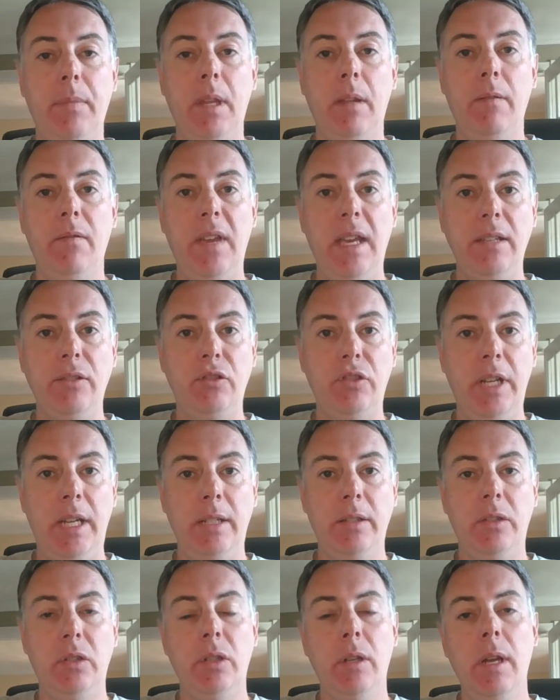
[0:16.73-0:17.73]
phase
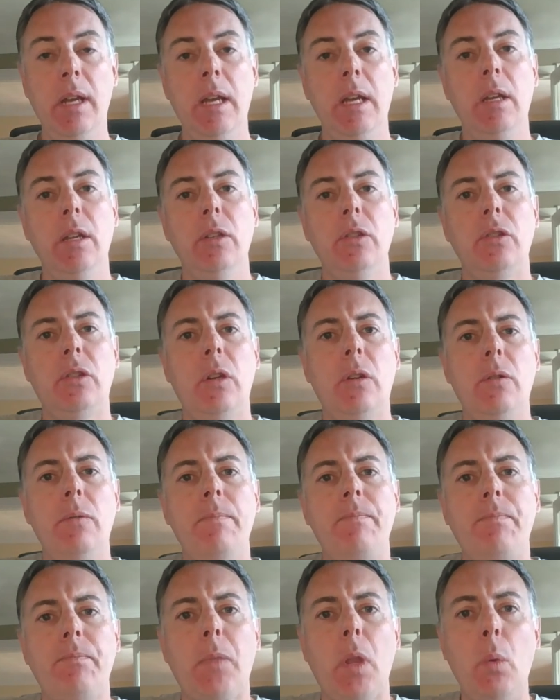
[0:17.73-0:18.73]
changes. So
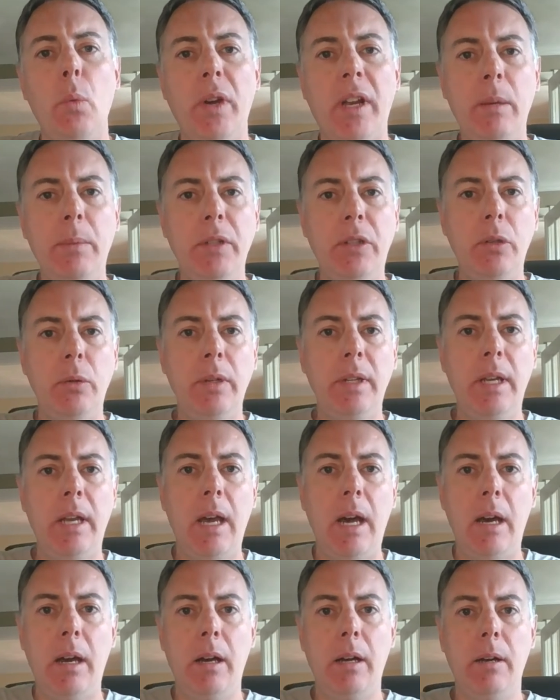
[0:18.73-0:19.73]
we're gonna be doing
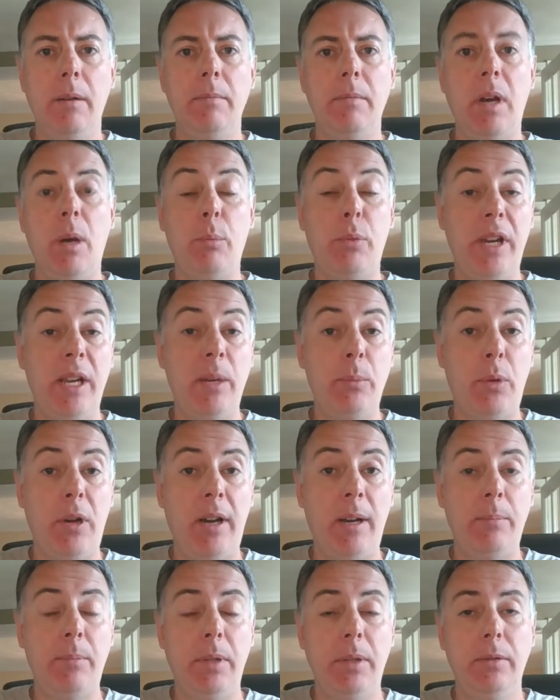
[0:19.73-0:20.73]
um, a brain
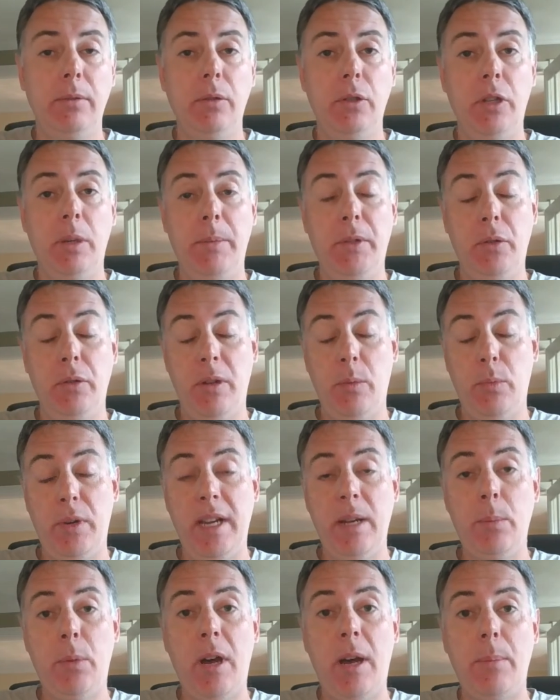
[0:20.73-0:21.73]
pop. You're gonna be doing a
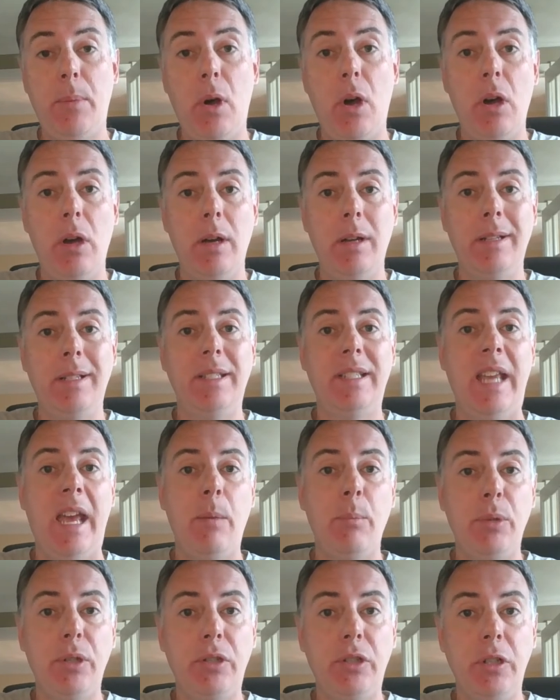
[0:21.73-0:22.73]
brain pop on
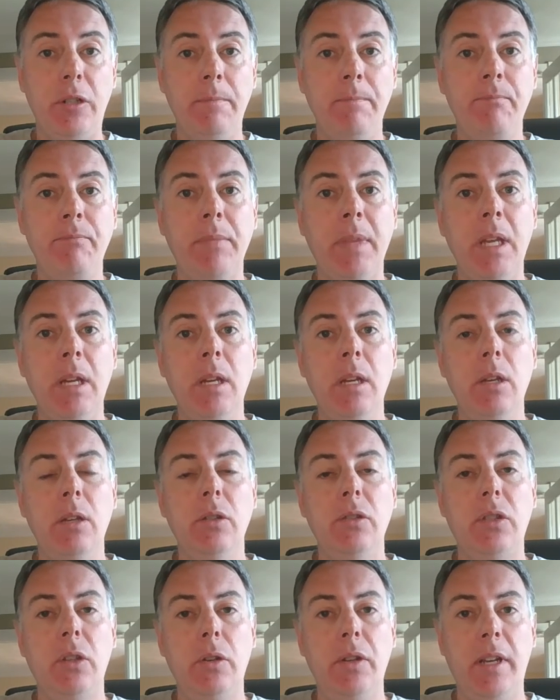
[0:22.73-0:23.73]
temperature.
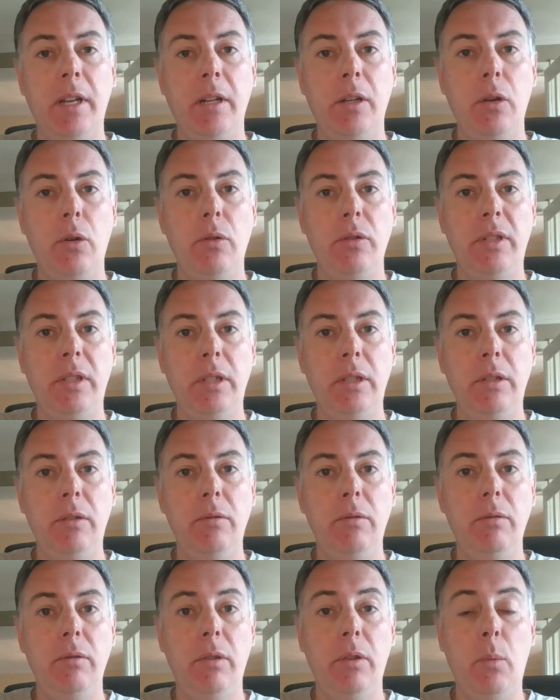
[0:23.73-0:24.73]
So you're gonna go to
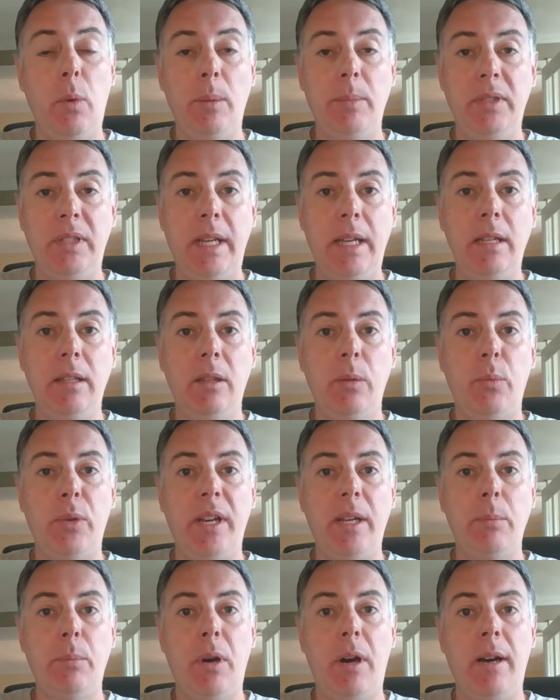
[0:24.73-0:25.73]
the website, the
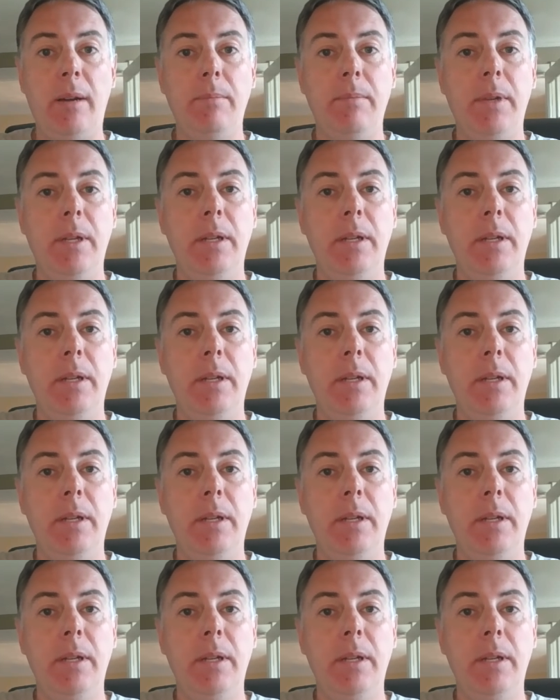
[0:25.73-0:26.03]
brain pop